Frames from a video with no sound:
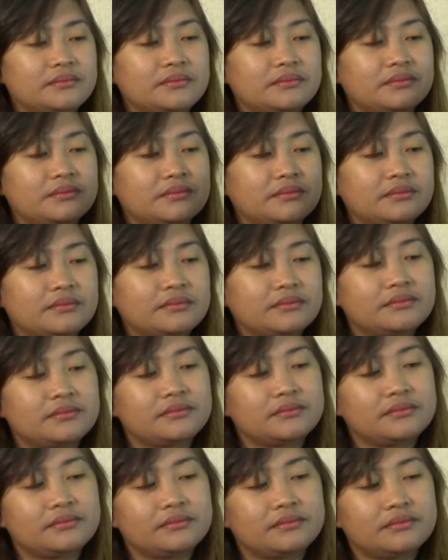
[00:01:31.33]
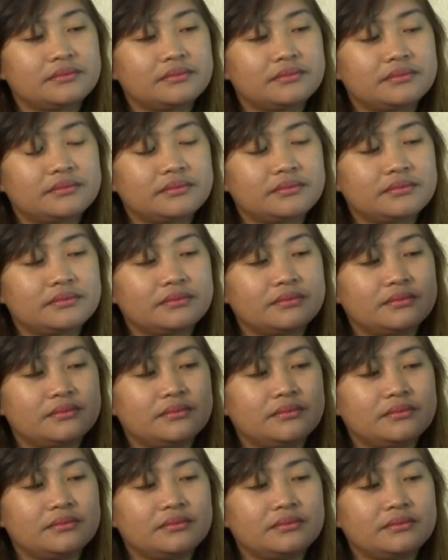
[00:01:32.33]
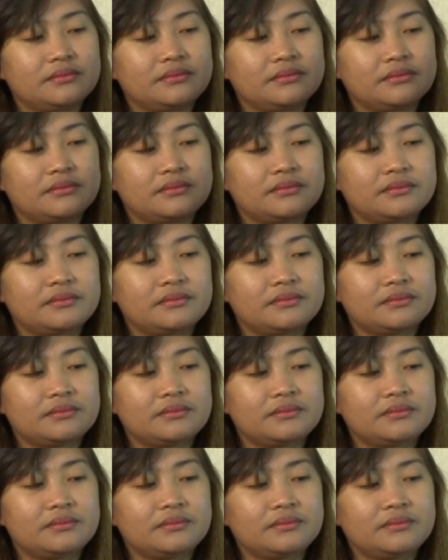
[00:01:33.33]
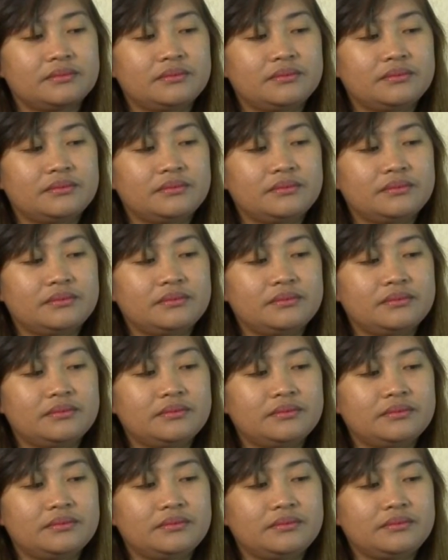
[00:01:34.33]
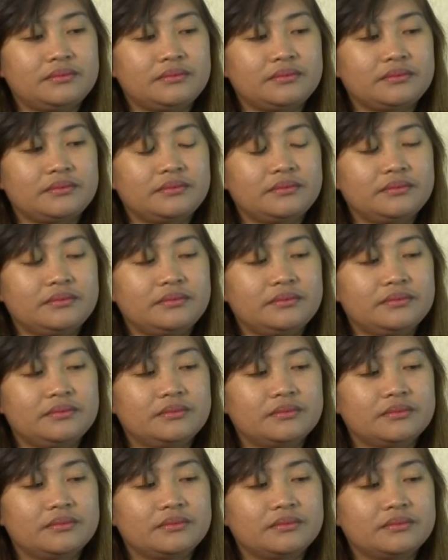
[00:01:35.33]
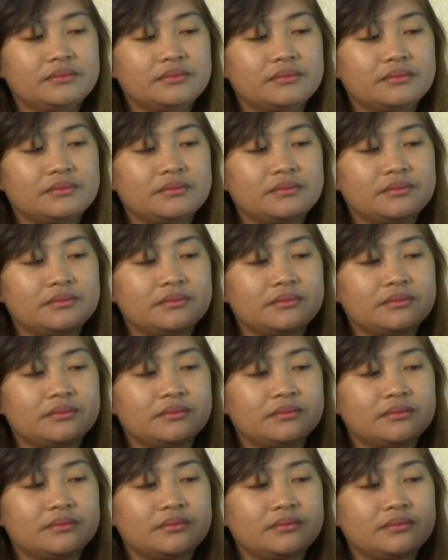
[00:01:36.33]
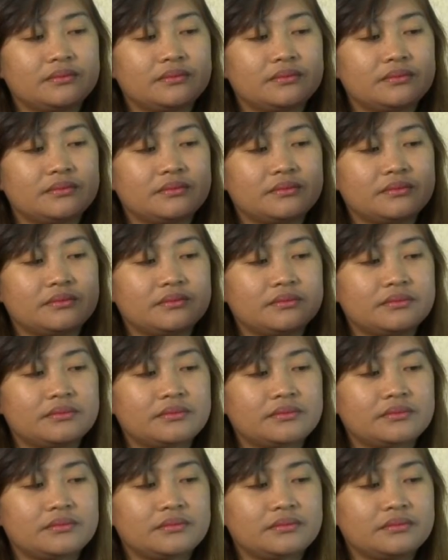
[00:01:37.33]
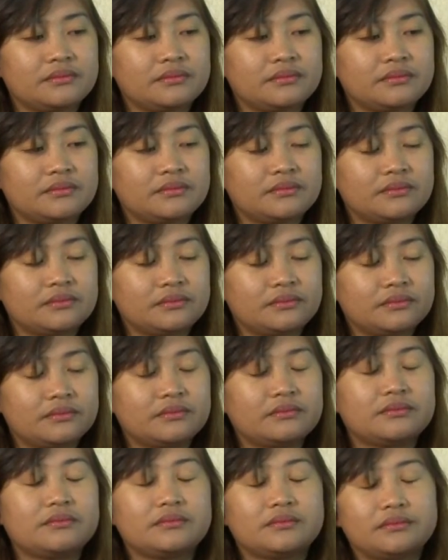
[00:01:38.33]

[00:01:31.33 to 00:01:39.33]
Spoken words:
(not speaking)